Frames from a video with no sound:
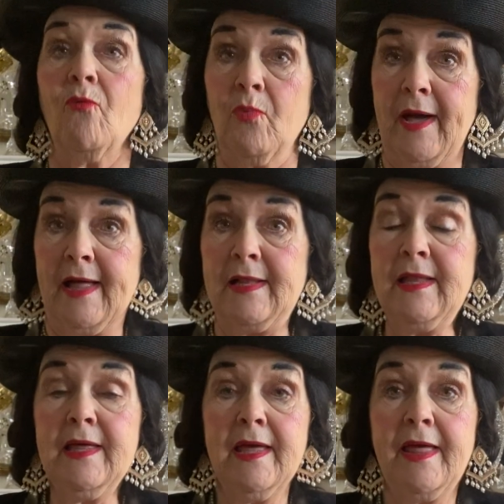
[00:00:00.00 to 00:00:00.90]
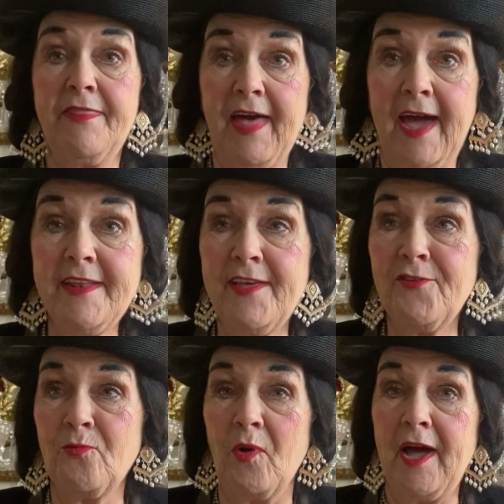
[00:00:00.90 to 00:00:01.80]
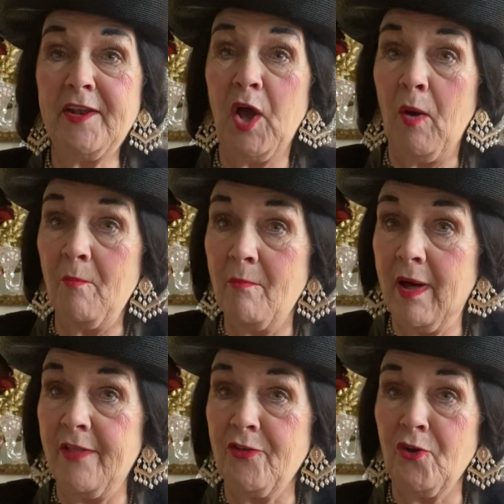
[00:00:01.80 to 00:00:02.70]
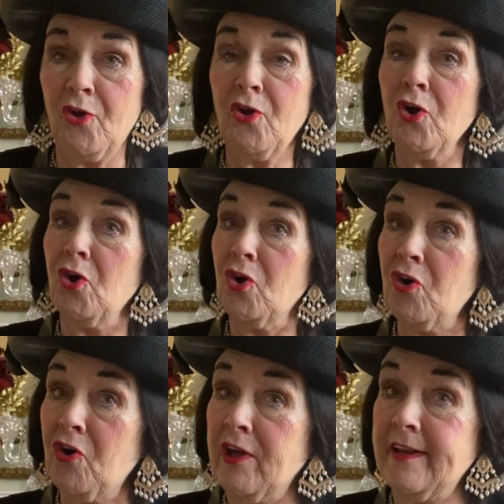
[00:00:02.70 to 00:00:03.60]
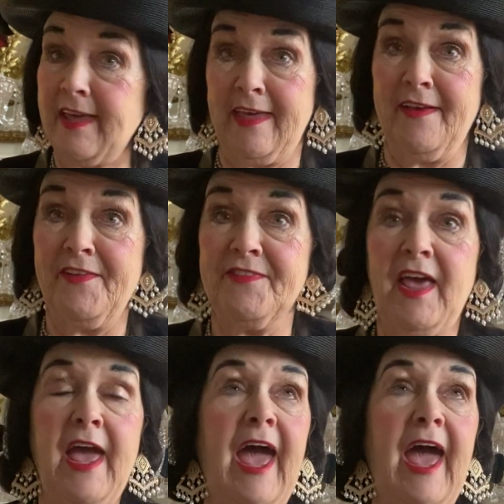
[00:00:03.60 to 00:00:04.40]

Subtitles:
Well, that is what motherhood is.